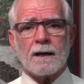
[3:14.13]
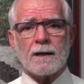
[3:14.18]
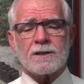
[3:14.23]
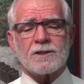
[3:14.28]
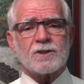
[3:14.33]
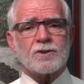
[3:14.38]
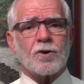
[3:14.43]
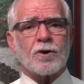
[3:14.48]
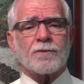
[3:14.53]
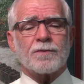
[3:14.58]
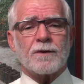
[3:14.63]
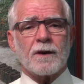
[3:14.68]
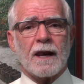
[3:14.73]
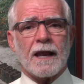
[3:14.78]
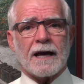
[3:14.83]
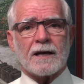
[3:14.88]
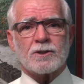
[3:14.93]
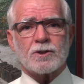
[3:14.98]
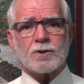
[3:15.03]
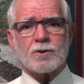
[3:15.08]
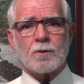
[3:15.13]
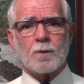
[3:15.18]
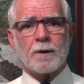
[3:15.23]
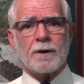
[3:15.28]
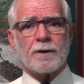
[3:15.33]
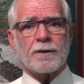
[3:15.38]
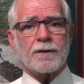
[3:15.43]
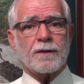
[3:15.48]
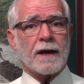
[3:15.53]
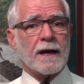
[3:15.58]
Start the lecture
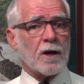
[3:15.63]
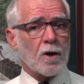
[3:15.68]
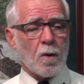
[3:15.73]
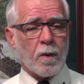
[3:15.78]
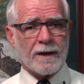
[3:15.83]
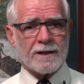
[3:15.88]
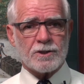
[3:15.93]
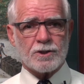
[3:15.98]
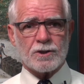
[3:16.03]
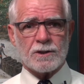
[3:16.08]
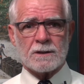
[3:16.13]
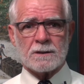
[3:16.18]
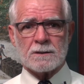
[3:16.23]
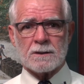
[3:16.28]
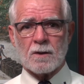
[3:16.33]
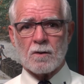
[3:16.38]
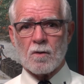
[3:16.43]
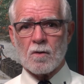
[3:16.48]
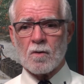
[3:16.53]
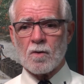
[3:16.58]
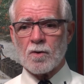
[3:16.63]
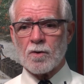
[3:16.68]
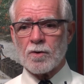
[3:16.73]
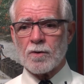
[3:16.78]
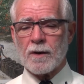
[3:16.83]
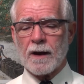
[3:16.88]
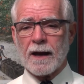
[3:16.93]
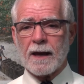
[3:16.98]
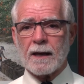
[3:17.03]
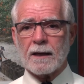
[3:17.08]
with a question
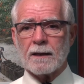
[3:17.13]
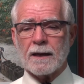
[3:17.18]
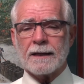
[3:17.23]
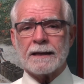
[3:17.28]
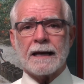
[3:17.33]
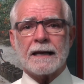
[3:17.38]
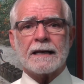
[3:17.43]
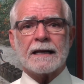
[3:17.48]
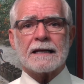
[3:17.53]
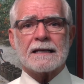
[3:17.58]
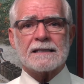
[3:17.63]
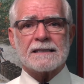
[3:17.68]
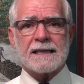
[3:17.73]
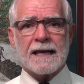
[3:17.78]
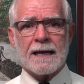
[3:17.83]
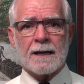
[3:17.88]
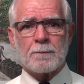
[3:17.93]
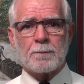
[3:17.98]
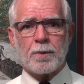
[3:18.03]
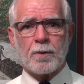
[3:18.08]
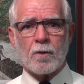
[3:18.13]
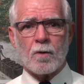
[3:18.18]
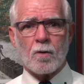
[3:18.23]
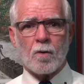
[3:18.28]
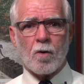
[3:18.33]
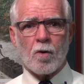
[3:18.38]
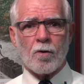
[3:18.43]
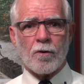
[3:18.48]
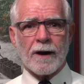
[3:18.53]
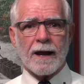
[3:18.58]
or an example
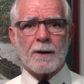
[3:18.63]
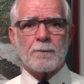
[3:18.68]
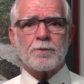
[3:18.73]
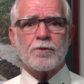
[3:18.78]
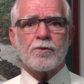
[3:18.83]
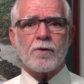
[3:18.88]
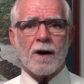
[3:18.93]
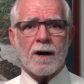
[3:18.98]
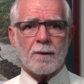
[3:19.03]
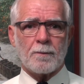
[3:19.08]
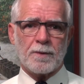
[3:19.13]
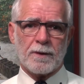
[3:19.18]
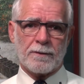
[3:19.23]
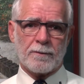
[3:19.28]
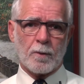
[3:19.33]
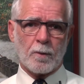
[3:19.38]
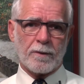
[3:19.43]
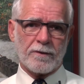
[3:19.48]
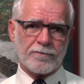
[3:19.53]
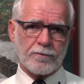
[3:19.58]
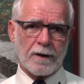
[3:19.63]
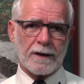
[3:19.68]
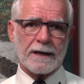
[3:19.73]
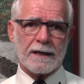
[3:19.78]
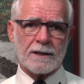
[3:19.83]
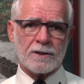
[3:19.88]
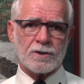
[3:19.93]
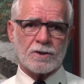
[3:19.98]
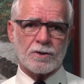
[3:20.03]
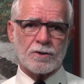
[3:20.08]
or a problem that we've run
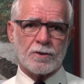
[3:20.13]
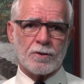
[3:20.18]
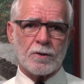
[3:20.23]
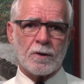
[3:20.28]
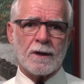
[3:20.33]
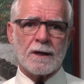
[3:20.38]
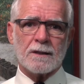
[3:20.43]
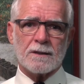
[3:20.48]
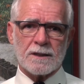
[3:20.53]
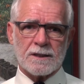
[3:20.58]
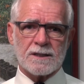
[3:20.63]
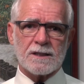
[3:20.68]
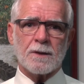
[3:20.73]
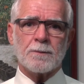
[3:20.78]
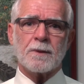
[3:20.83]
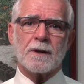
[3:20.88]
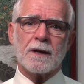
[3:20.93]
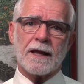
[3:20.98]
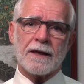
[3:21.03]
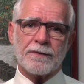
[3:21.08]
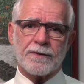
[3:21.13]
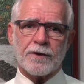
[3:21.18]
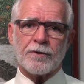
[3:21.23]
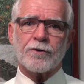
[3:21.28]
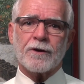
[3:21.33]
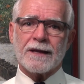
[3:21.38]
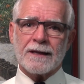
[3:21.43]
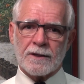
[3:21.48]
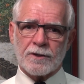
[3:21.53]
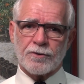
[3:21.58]
into to stimulate
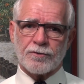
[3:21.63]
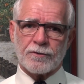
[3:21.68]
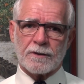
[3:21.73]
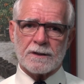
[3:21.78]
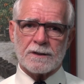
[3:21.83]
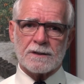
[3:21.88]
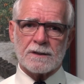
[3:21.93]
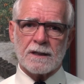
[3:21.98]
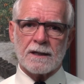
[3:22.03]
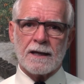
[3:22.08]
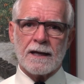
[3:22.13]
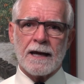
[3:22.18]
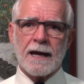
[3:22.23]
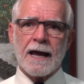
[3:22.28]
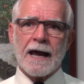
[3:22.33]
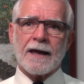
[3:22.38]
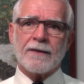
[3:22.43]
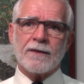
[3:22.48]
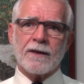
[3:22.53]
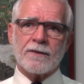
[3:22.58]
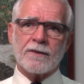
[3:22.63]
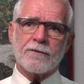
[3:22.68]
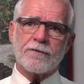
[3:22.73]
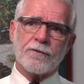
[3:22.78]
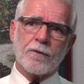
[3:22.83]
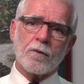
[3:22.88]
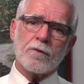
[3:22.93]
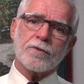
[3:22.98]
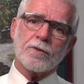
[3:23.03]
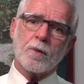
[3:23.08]
their interest. And then the
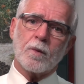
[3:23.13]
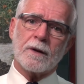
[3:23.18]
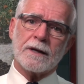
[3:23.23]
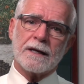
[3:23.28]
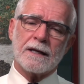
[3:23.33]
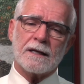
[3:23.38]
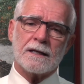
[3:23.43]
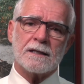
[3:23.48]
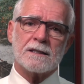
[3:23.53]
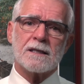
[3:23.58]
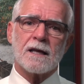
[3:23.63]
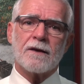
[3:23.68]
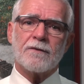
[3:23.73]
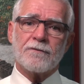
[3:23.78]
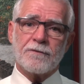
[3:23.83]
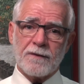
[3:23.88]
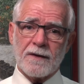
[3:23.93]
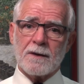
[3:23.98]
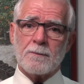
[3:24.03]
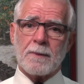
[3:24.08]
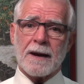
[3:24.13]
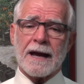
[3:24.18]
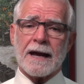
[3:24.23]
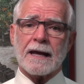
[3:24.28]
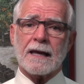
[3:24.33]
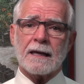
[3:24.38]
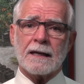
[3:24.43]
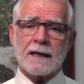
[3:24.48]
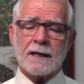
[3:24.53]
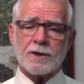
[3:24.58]
fourth one is
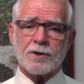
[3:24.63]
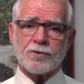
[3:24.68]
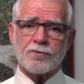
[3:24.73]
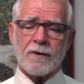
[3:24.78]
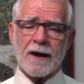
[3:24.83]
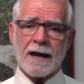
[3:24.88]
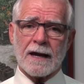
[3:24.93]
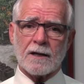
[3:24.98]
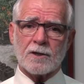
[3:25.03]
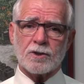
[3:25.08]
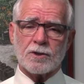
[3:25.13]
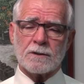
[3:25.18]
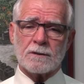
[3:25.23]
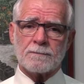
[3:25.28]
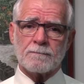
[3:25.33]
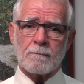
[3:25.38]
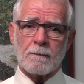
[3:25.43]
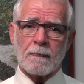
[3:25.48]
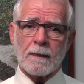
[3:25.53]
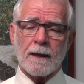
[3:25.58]
feedback and interaction.